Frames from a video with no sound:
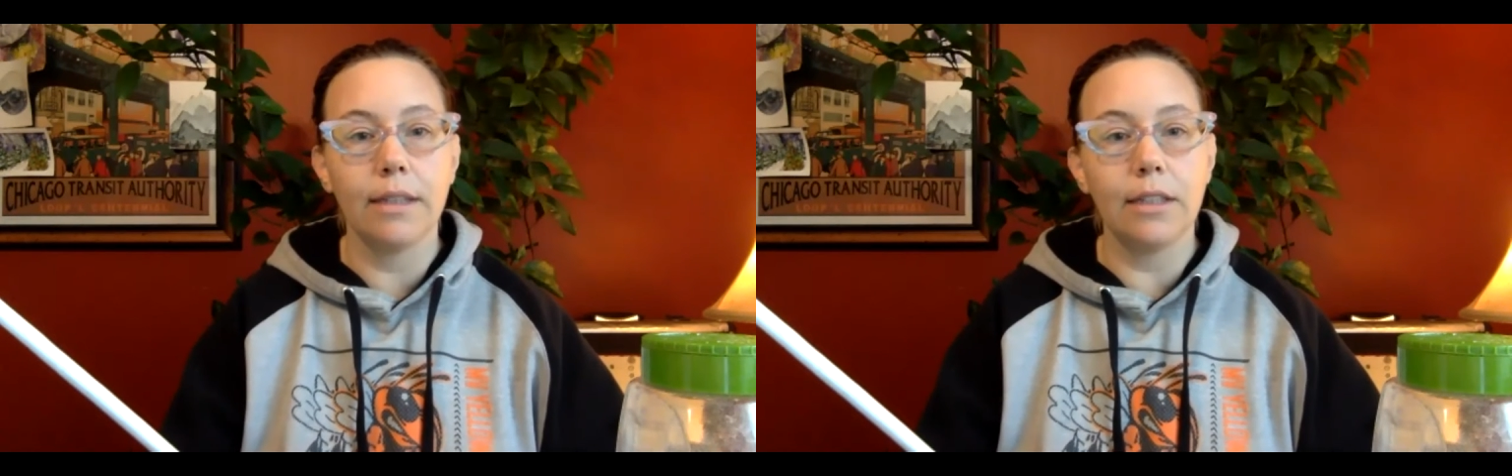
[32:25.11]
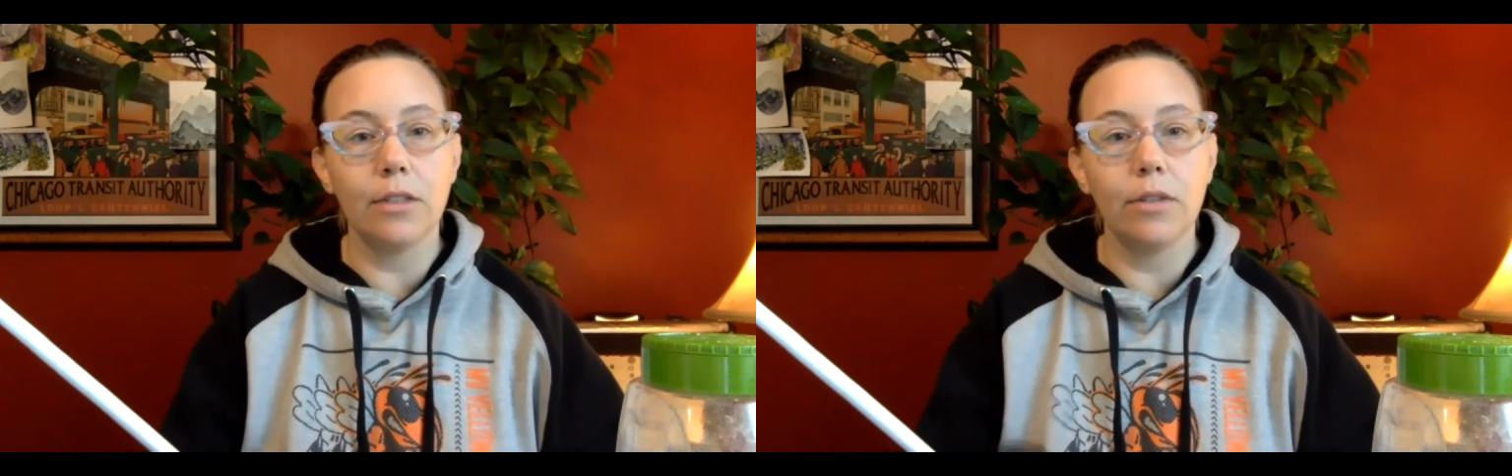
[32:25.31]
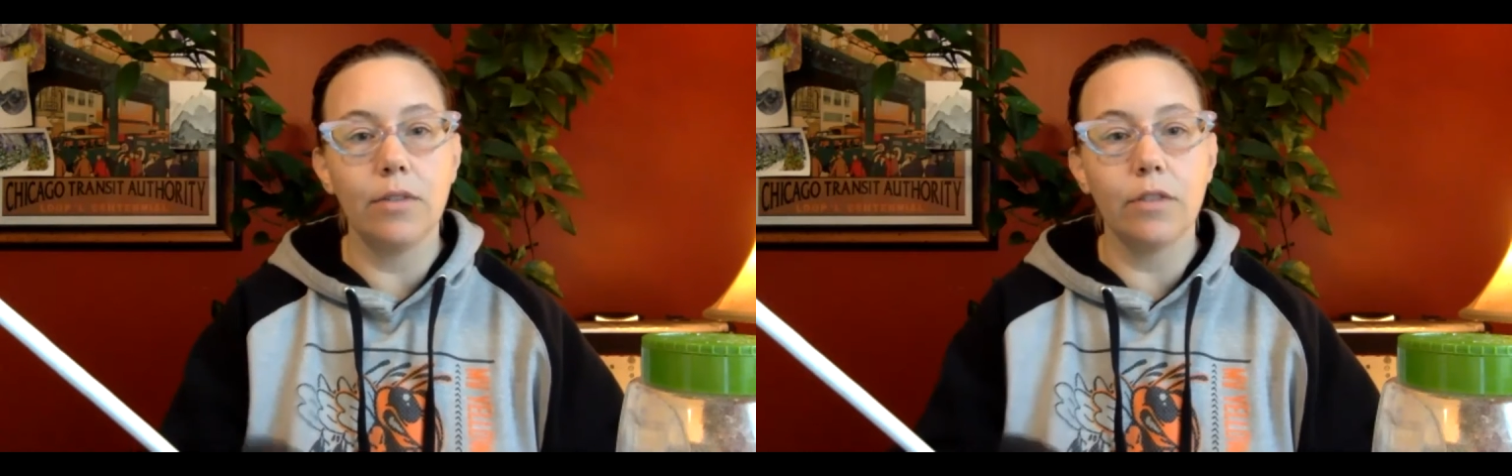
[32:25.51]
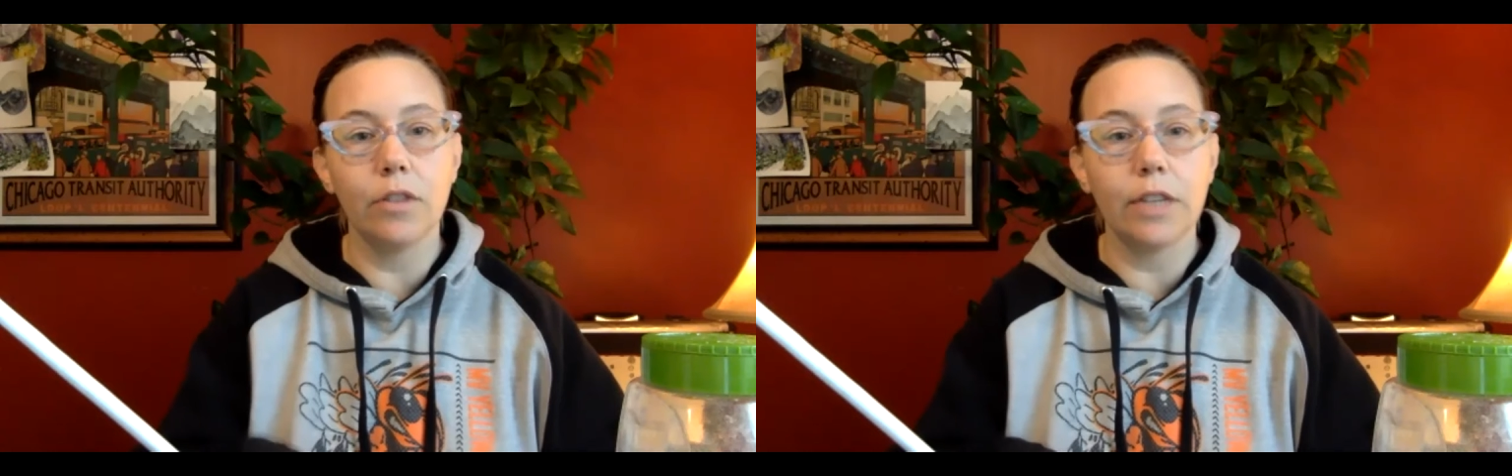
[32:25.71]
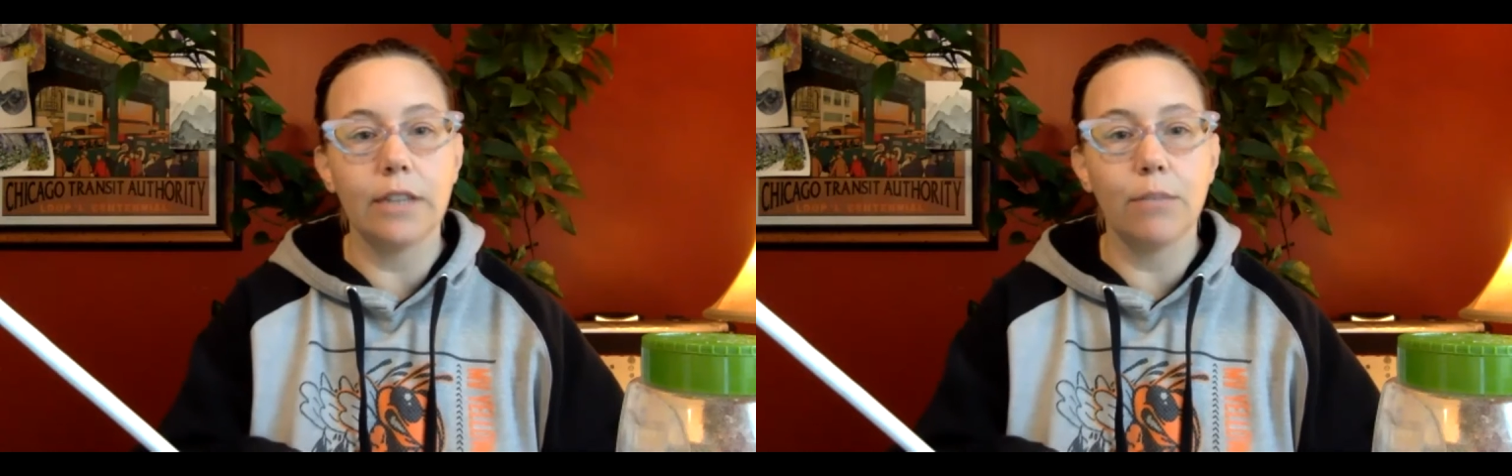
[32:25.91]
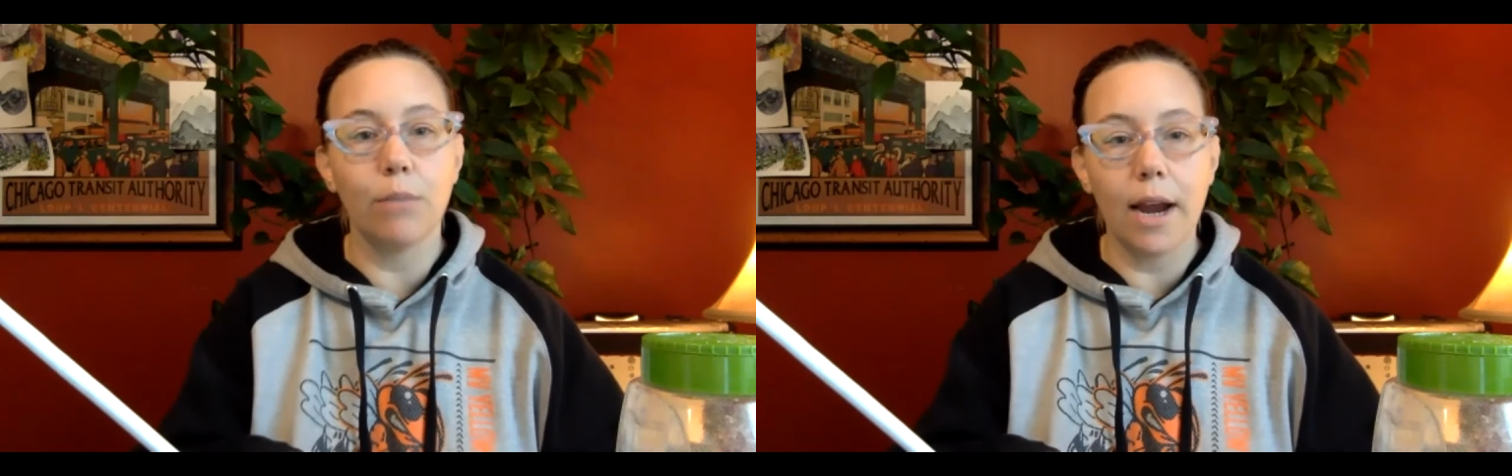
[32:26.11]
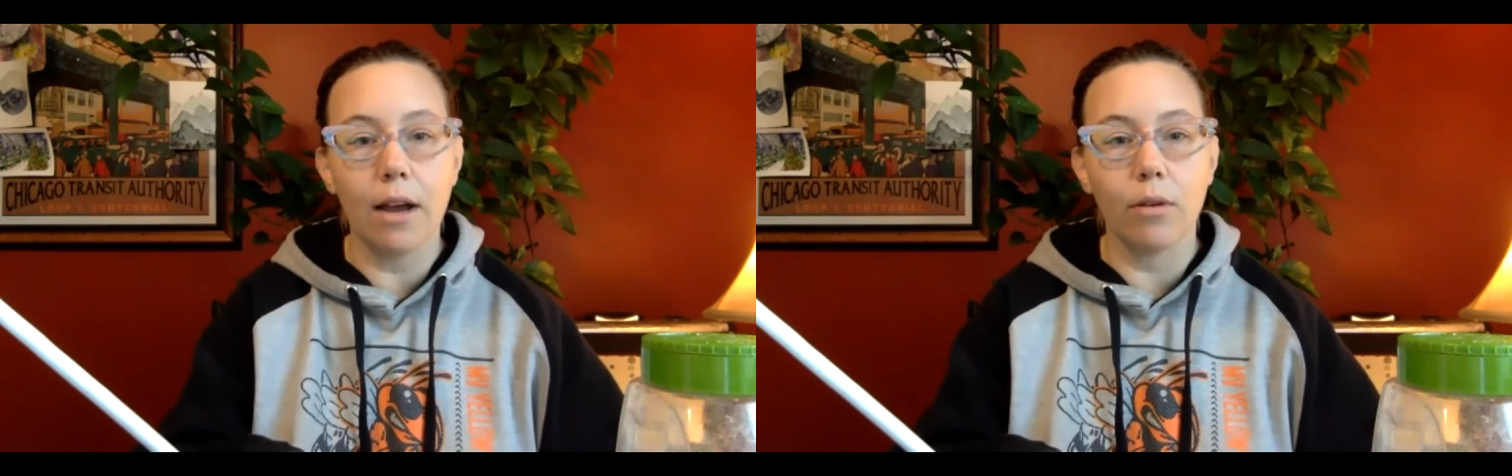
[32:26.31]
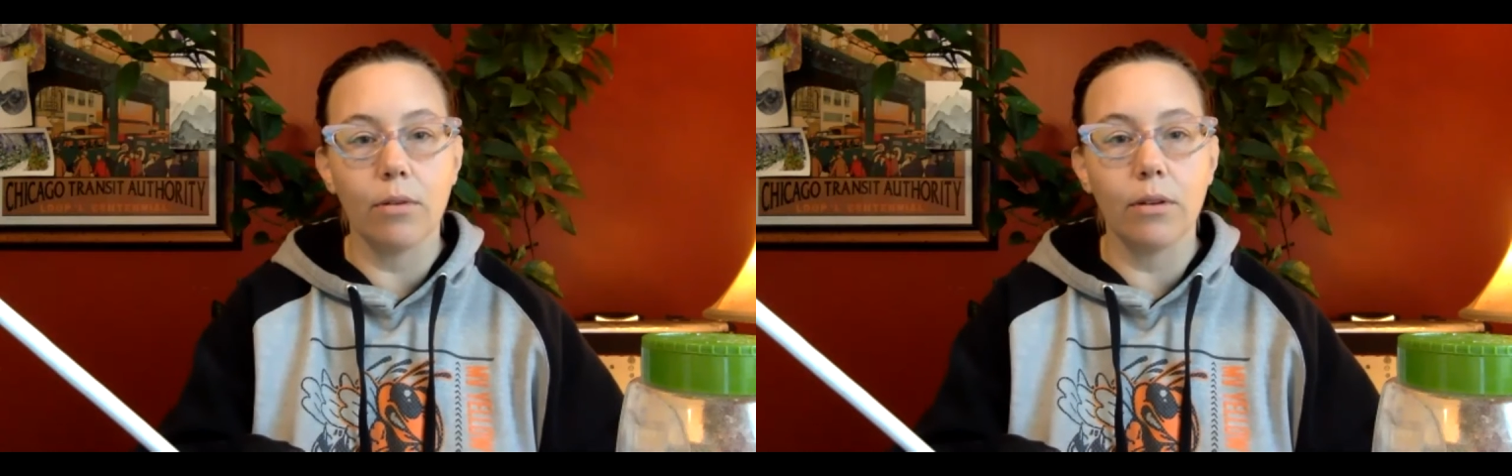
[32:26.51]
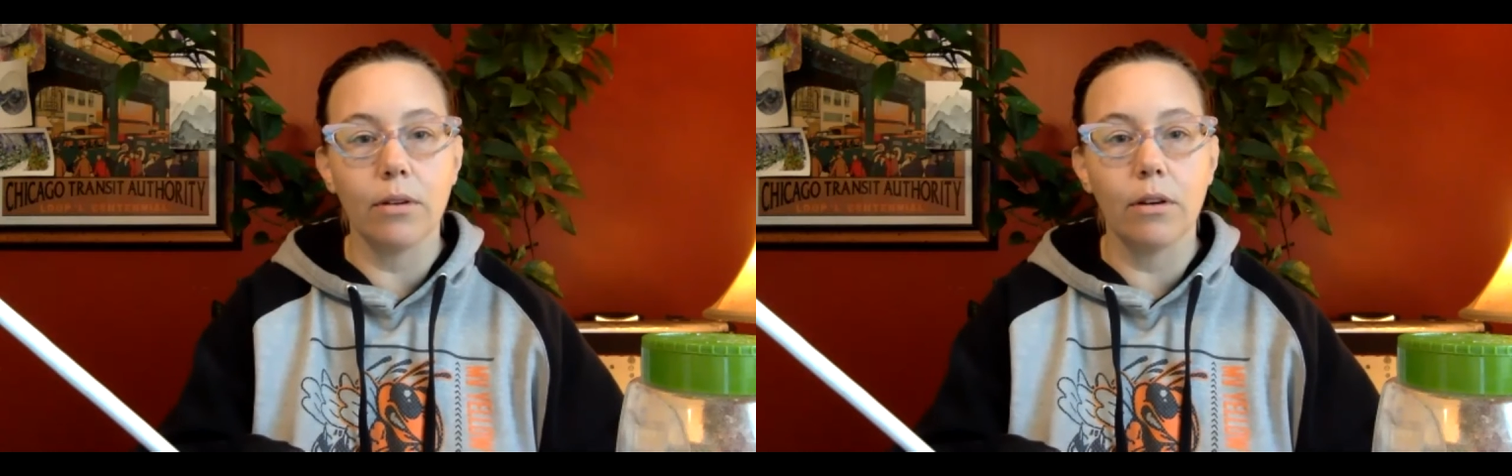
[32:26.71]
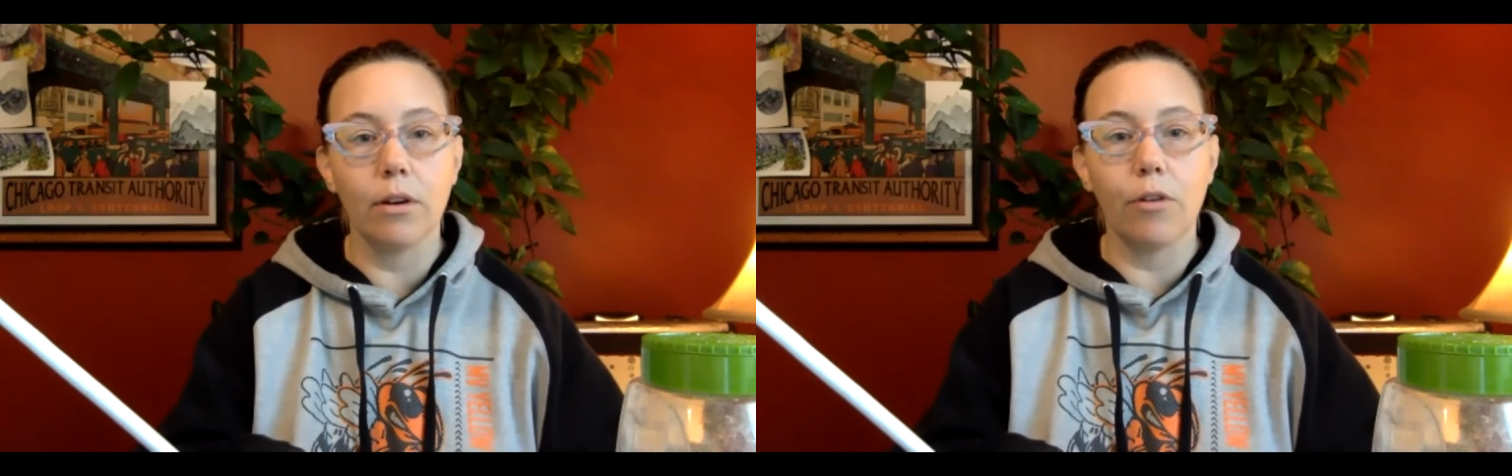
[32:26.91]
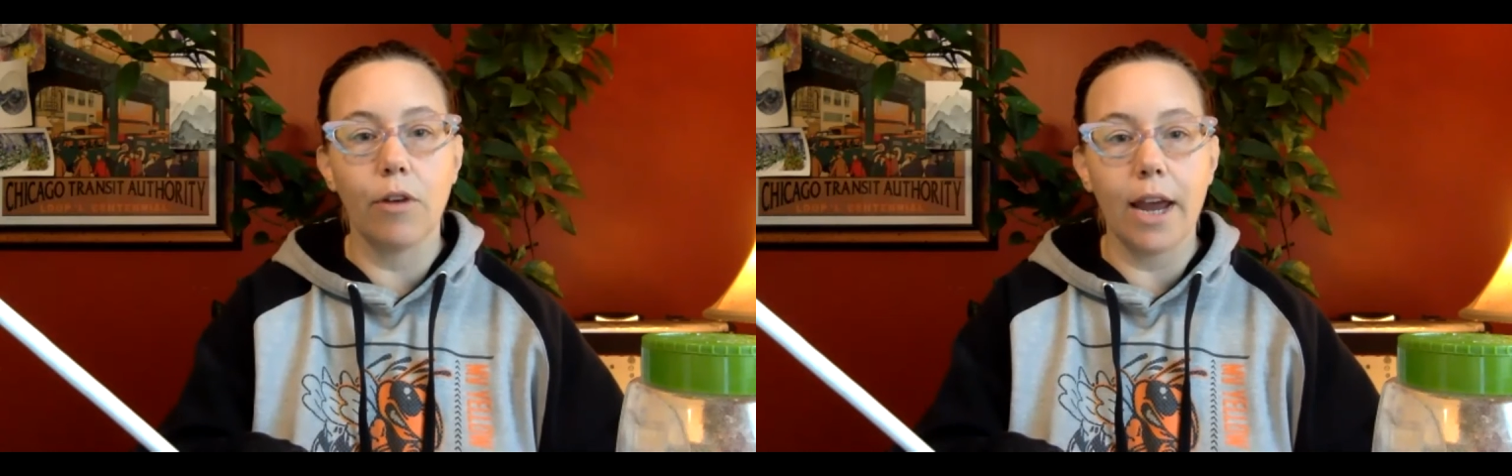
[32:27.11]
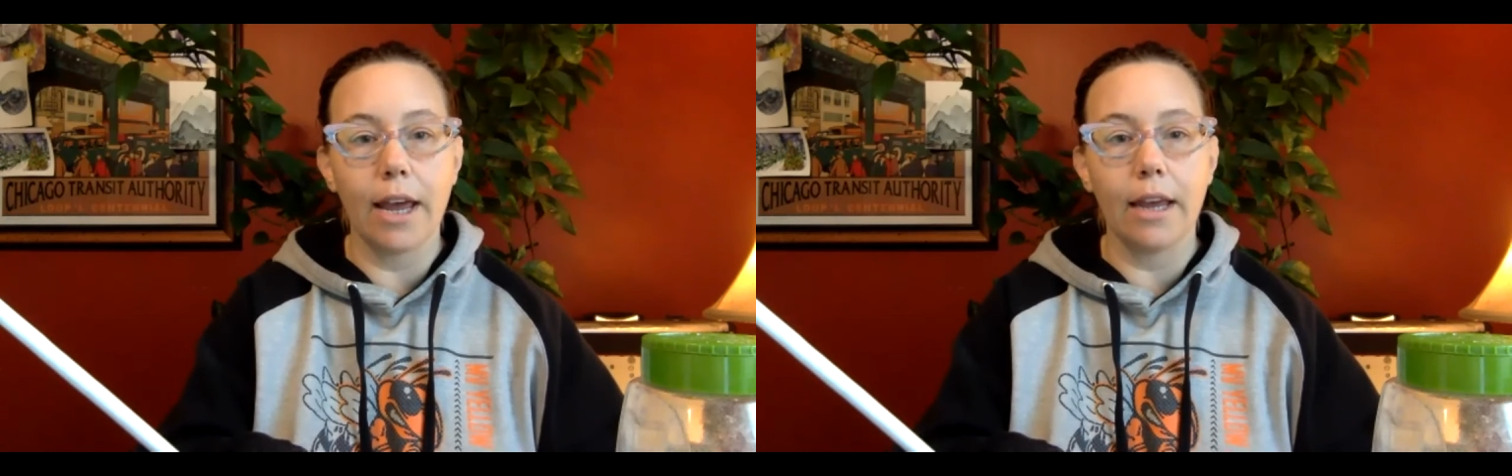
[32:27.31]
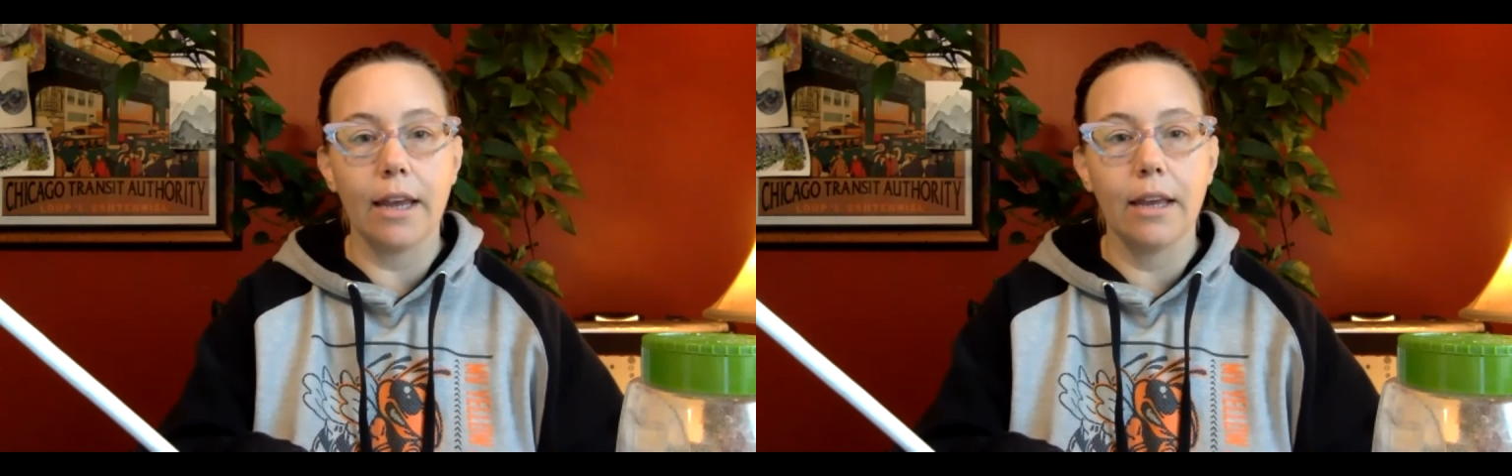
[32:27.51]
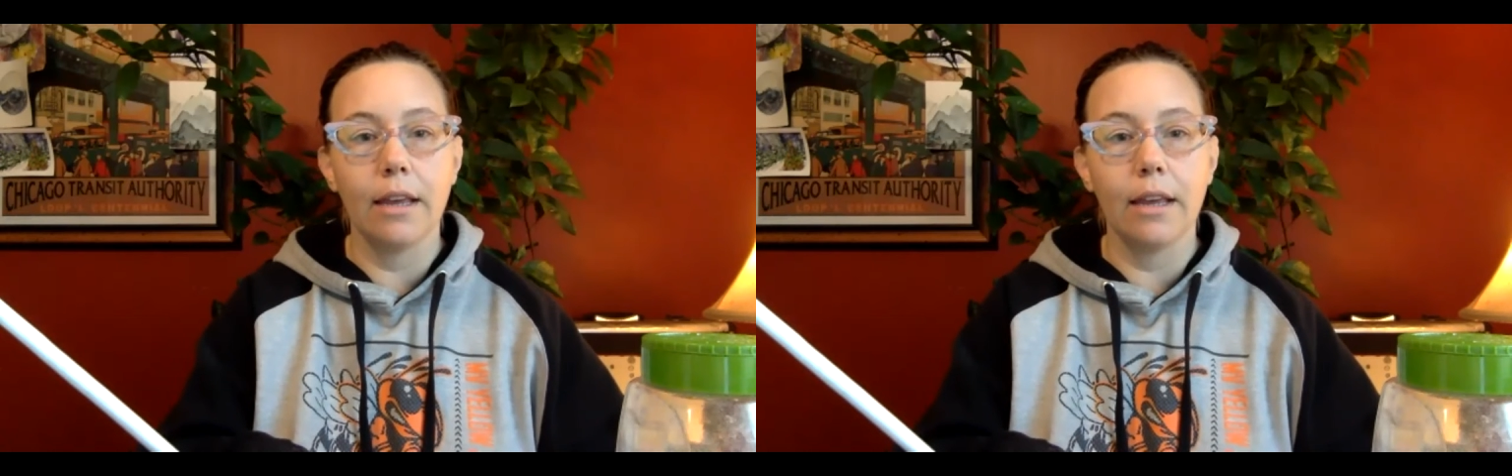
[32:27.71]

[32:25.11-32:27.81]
two different shades of brown or gray.